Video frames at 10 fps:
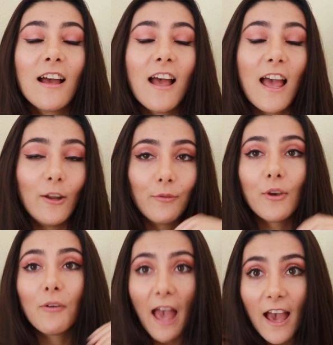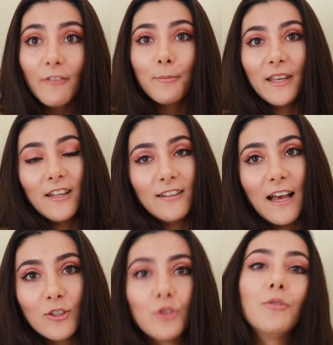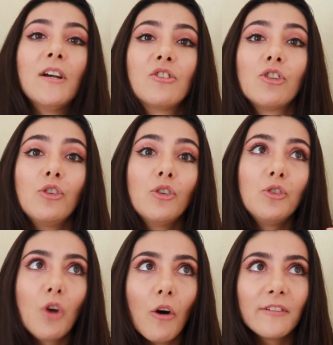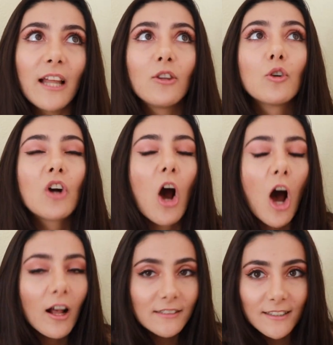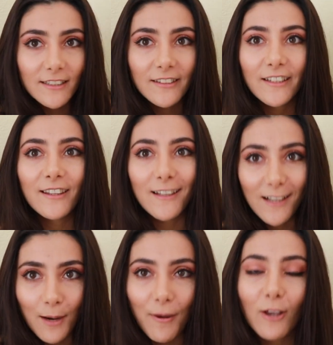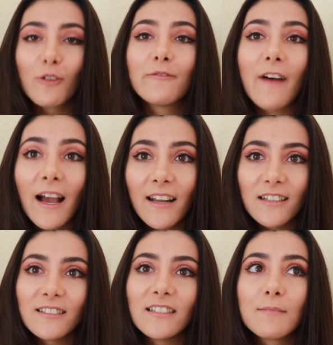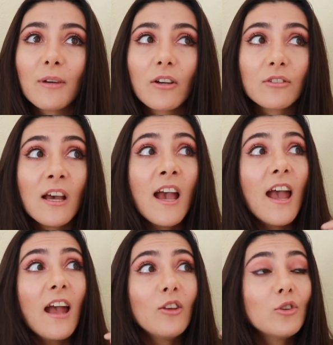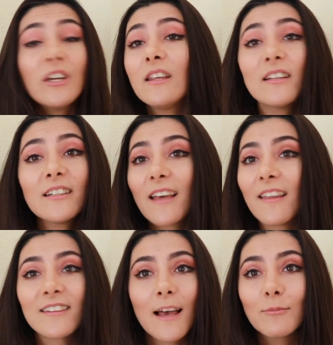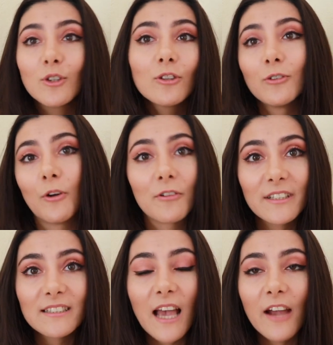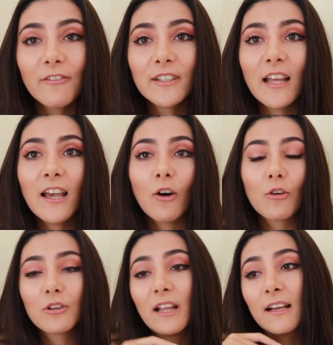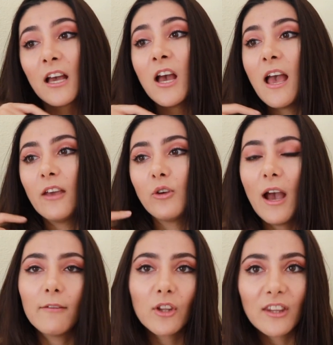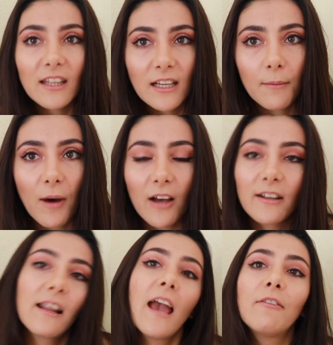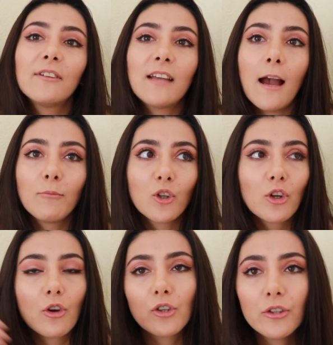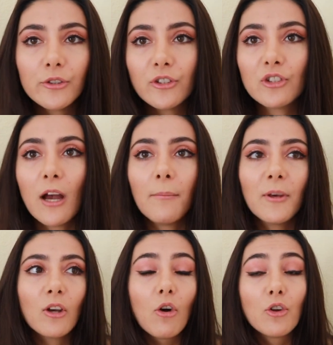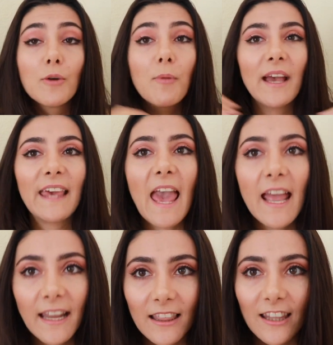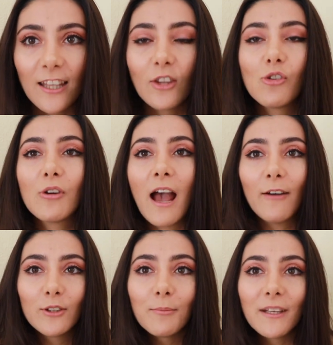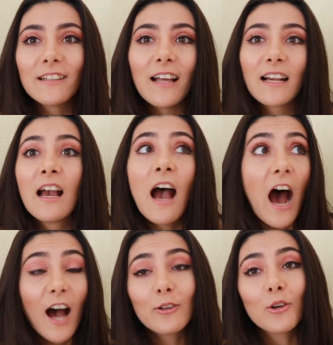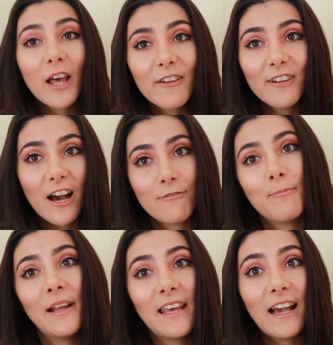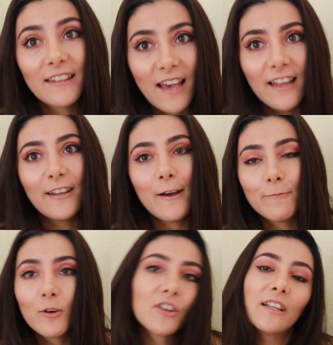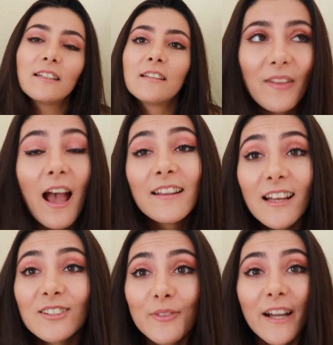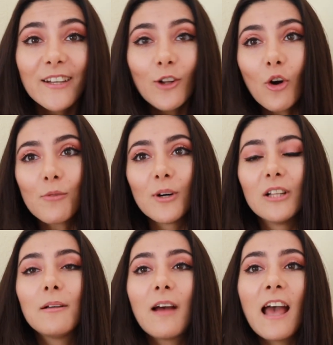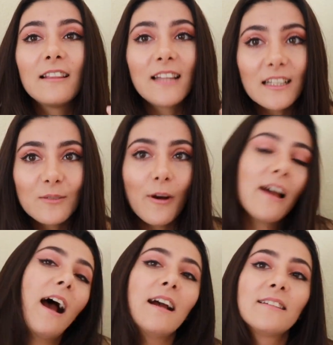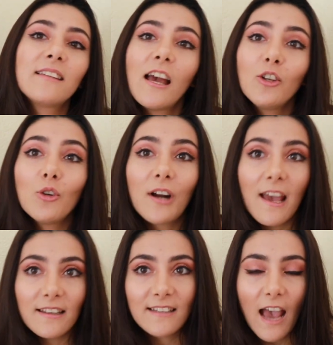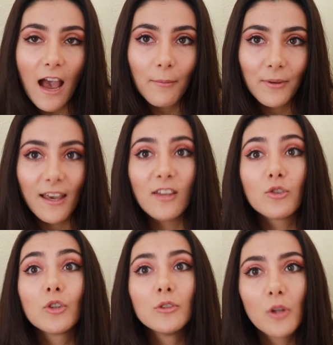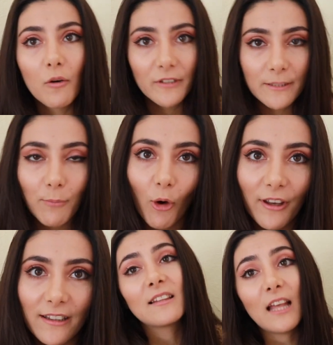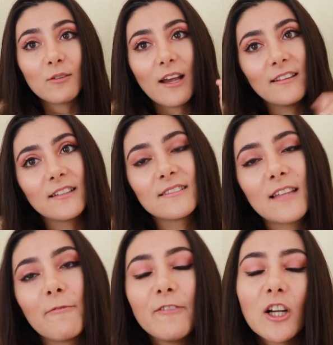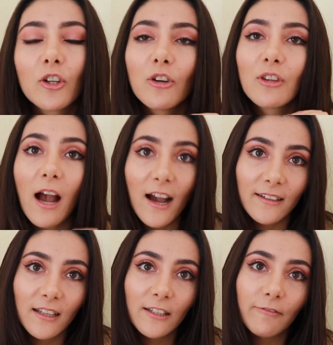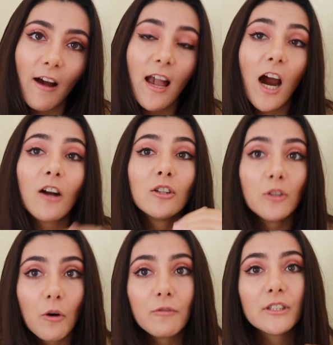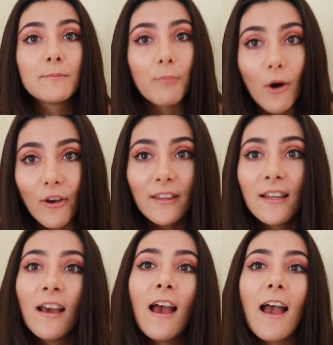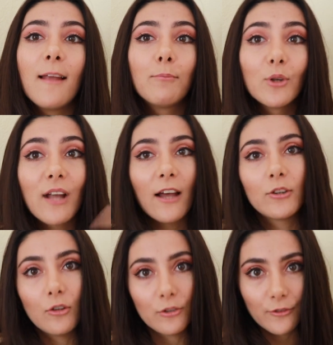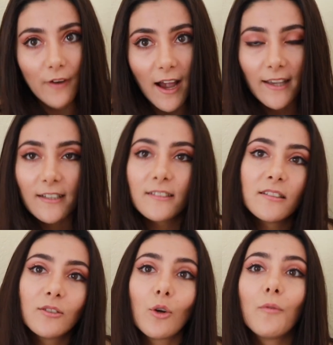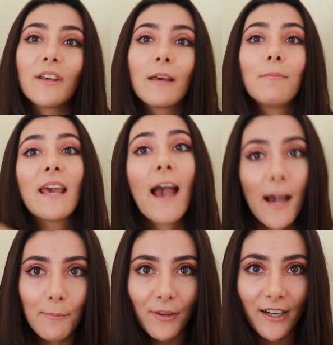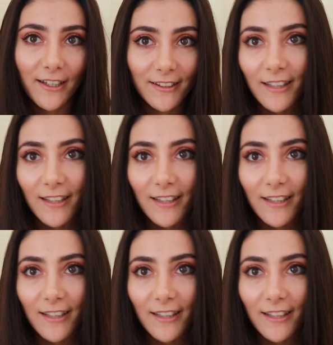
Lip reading: And if you have been in that situation, you know that you constantly think about your finances because you either get some sort of notice every day or like you have to think about it every time you're going grocery shopping or you're buying anything. You have to be like, I don't have enough money, I can't afford this. And that's very normal. And that's why I say you are as happy as your lowest point. That's why in this step we are going to identify our lowest point point and put out those fires so we can be happier in